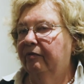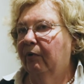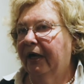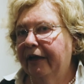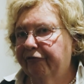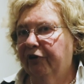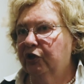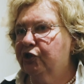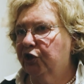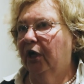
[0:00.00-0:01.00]
When I
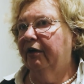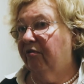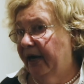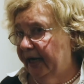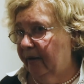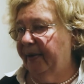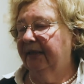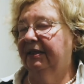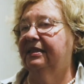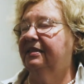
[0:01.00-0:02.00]
first started writing
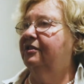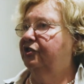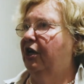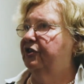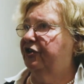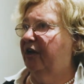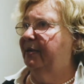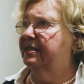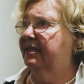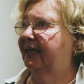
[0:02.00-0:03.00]
about this, as
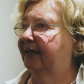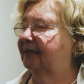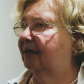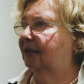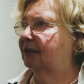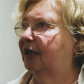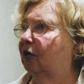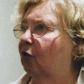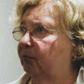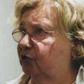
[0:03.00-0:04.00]
Jamie said, in you
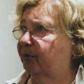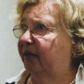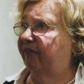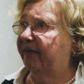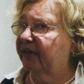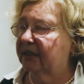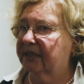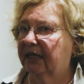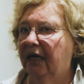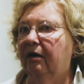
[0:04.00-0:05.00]
know, almost 25 years
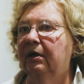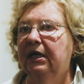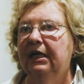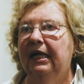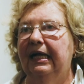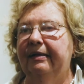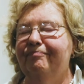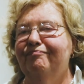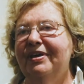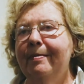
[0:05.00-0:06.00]
ago,
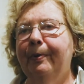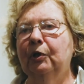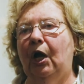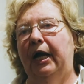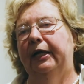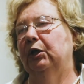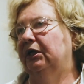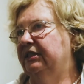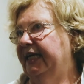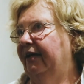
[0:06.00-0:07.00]
people kind of look
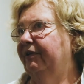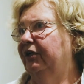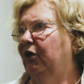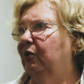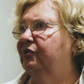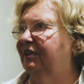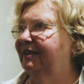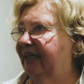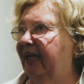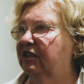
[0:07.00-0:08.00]
down their nose at
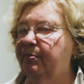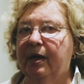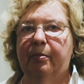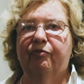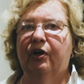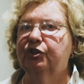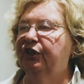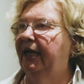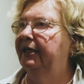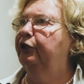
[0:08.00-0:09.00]
the accounts payable
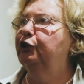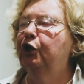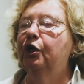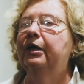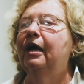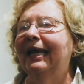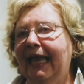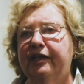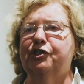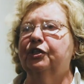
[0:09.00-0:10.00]
function, and you
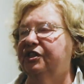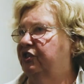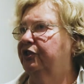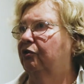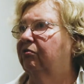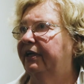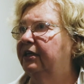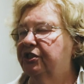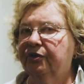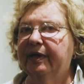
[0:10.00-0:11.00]
occasionally still run
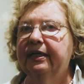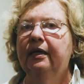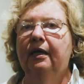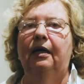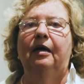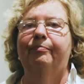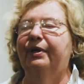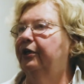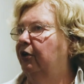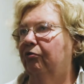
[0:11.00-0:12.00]
into it,
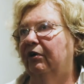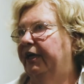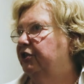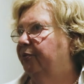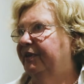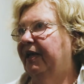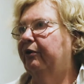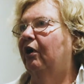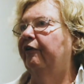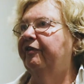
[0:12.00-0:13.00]
but you don't run into it that
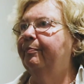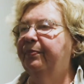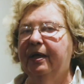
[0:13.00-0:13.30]
often.